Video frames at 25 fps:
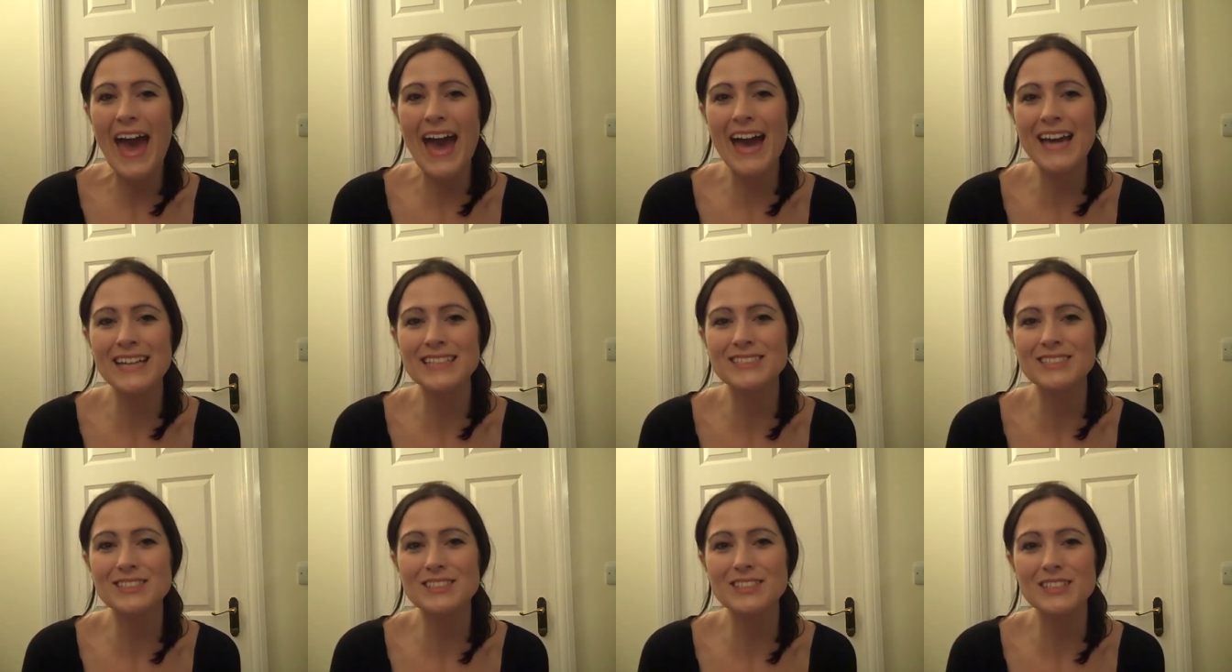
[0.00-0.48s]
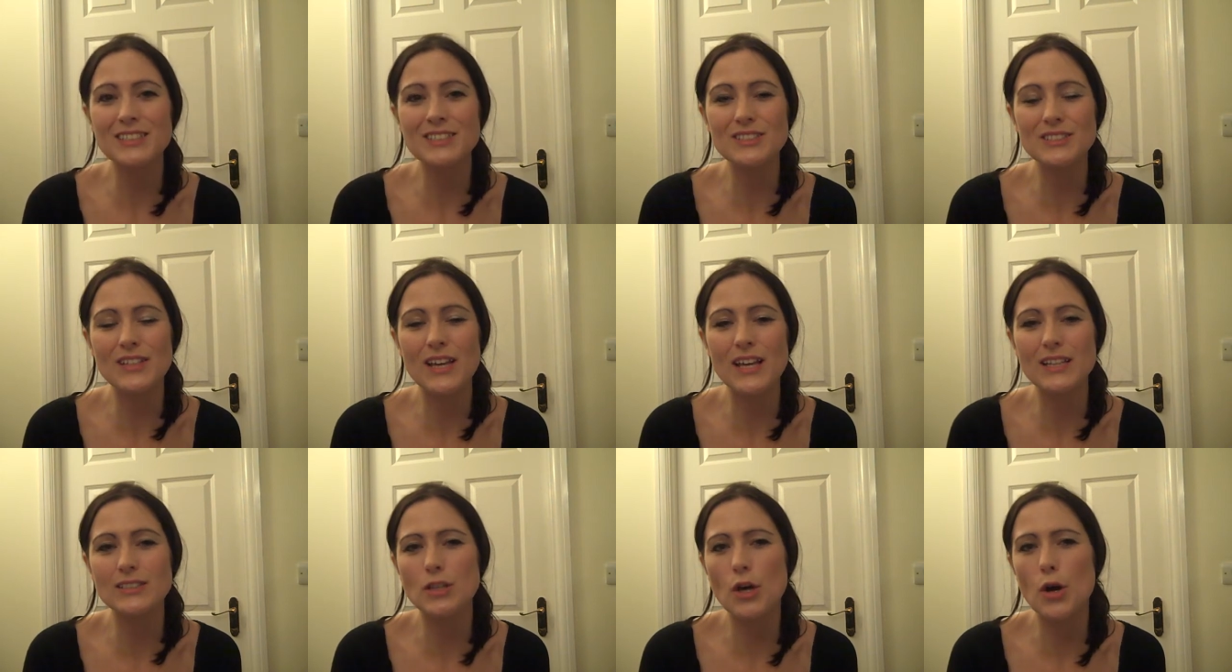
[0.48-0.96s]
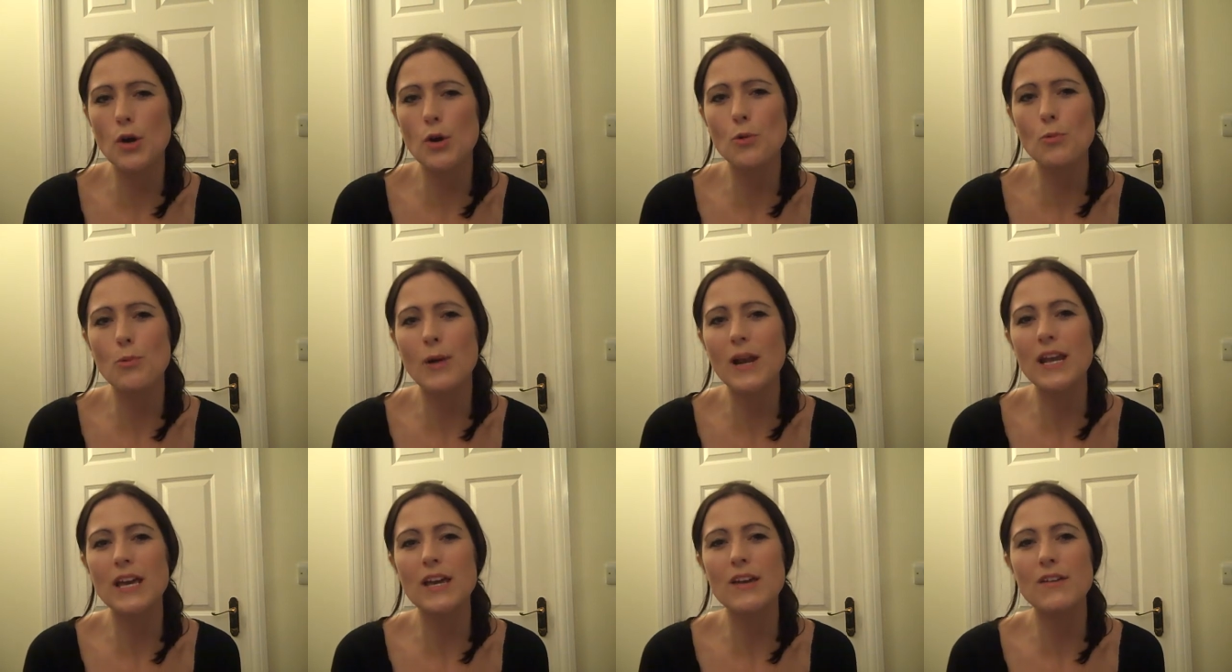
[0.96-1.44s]
and she says, "Oh,
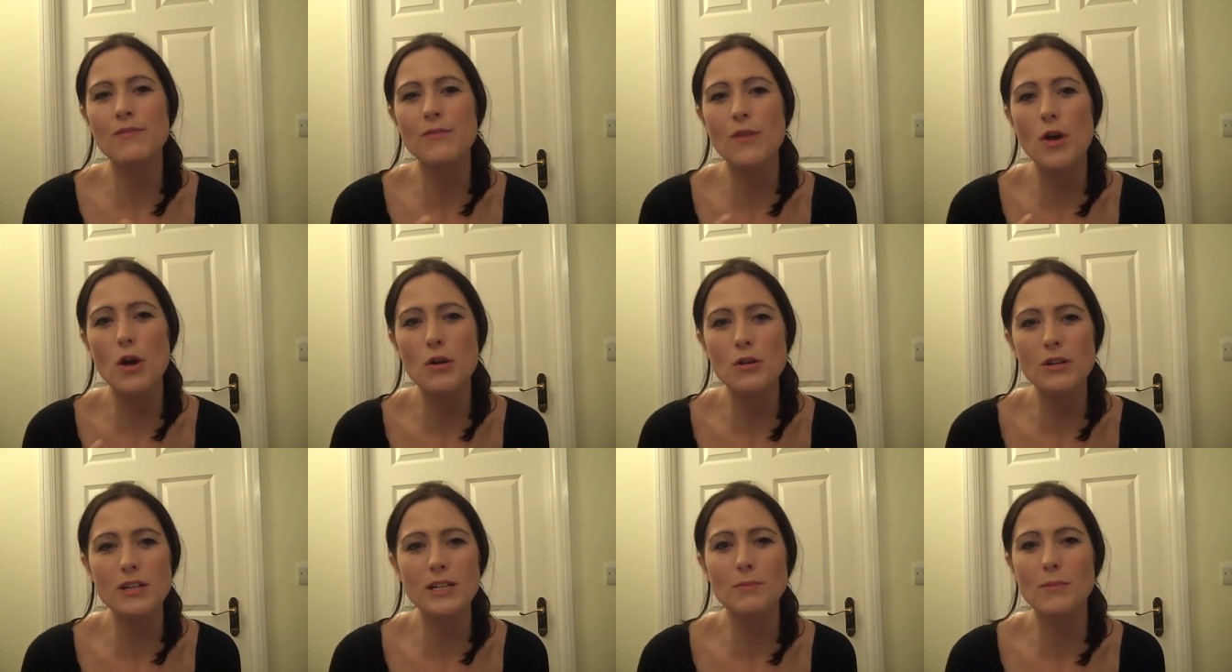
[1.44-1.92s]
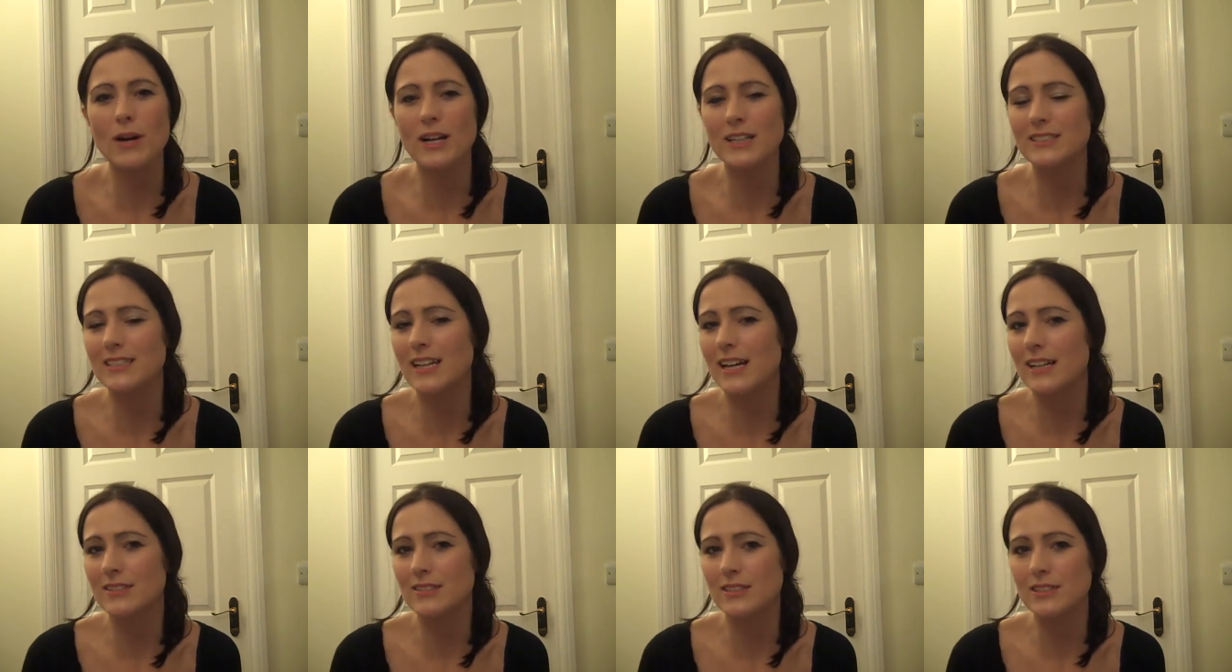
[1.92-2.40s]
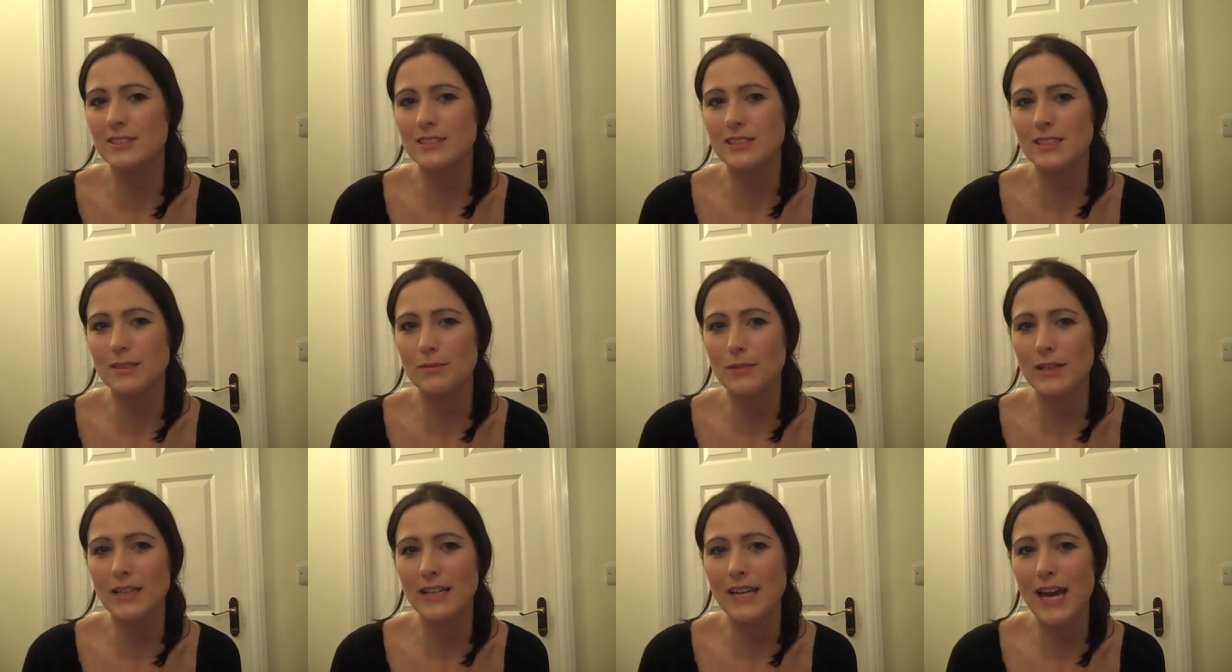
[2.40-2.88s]
well, if only my dad could
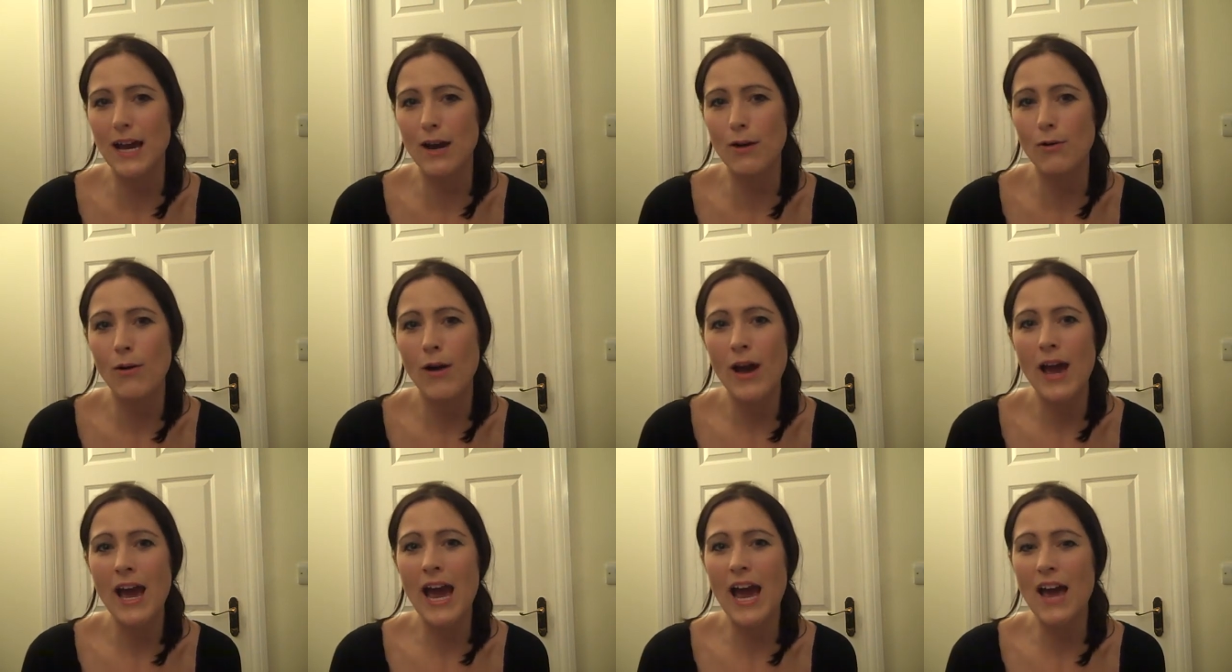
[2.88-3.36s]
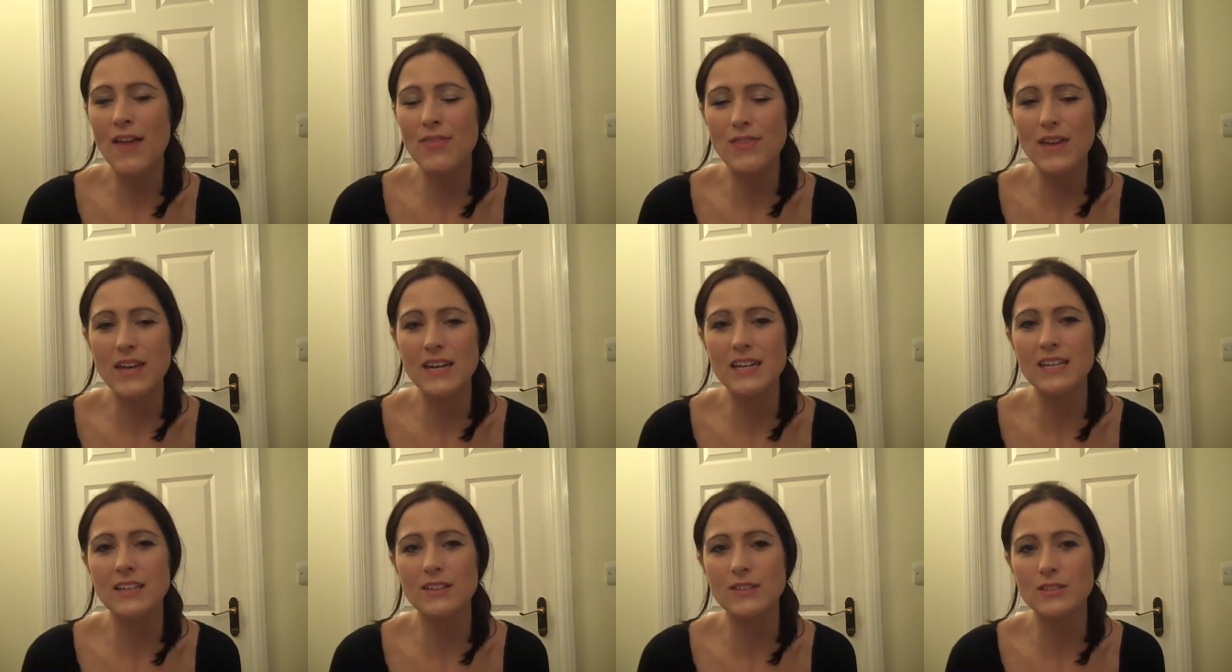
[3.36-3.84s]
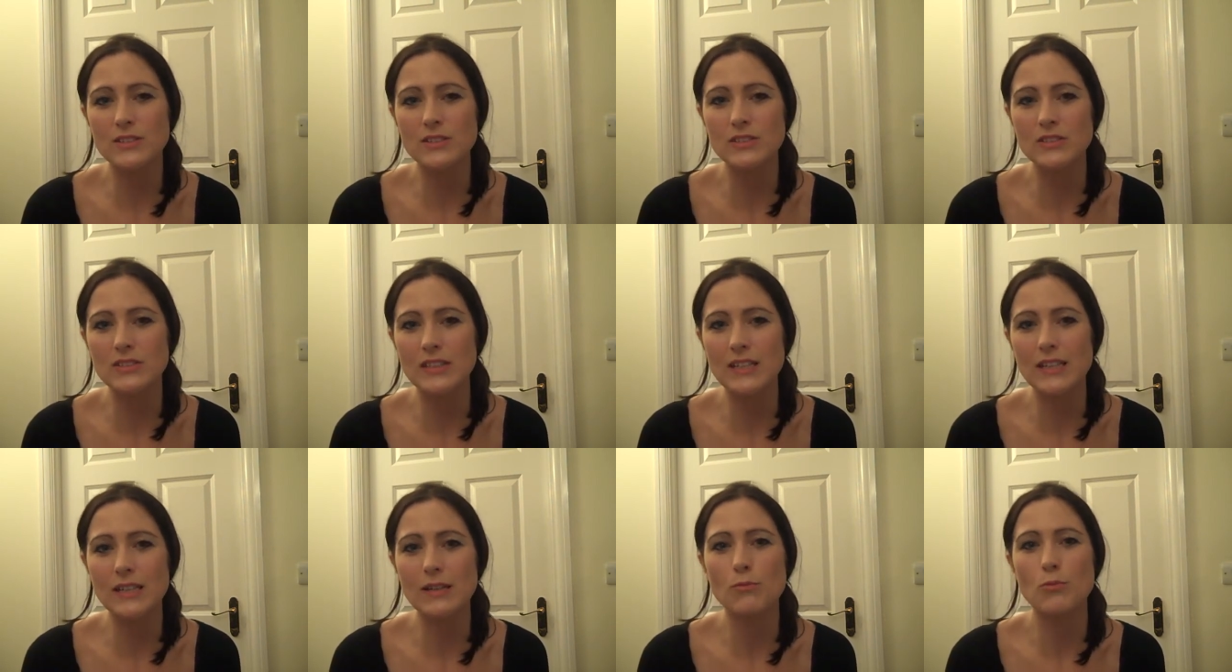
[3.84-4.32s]
see me now, and then he could
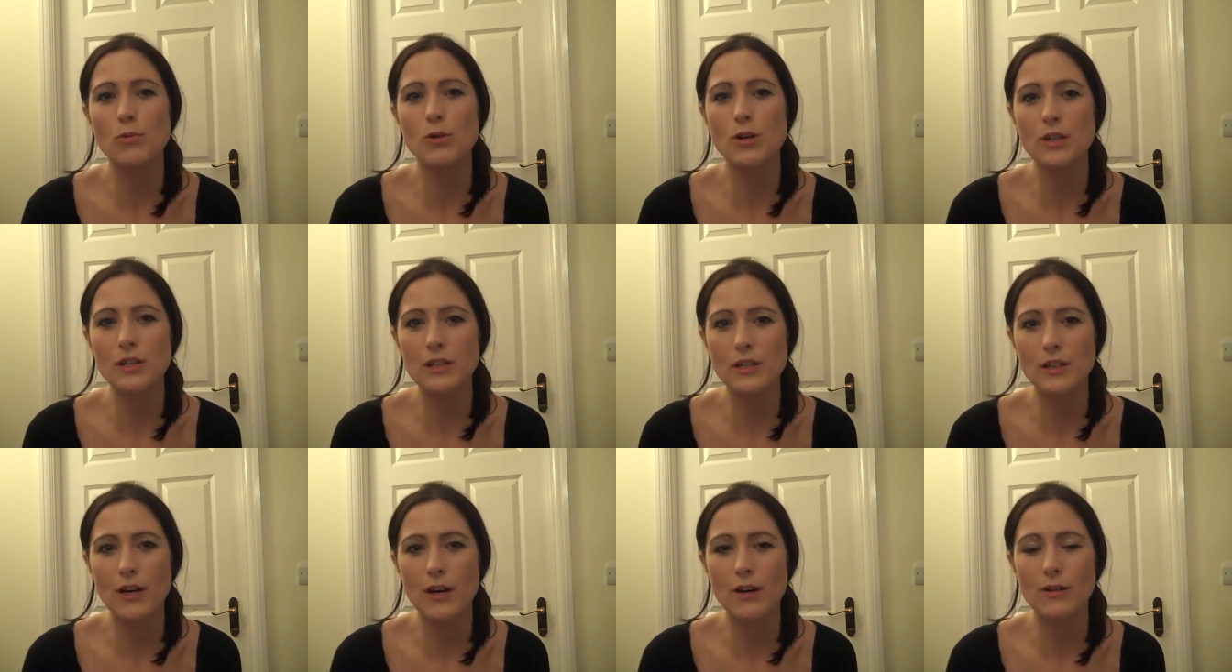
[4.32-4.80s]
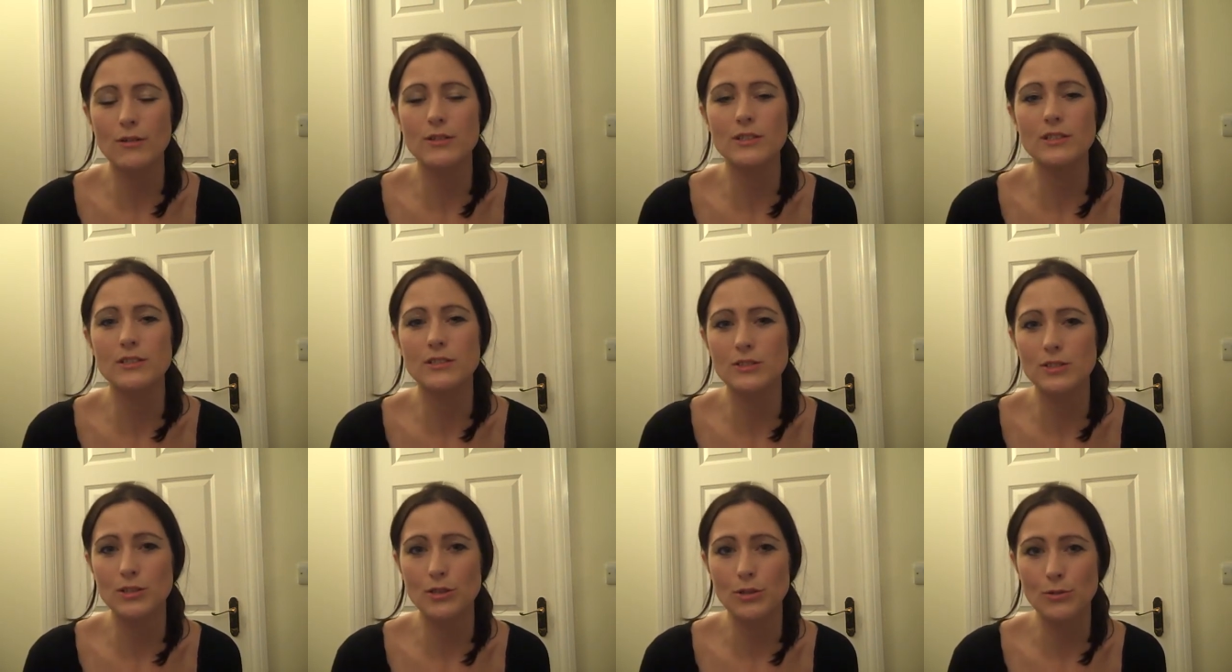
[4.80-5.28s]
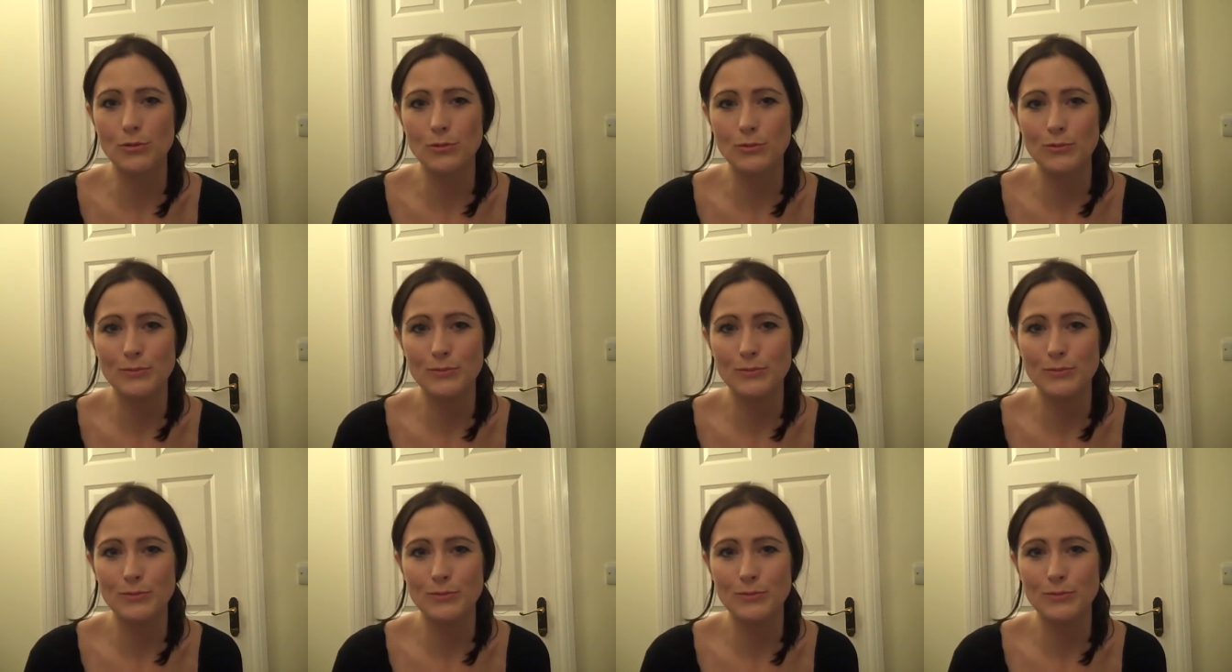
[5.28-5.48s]
see what a girl can do."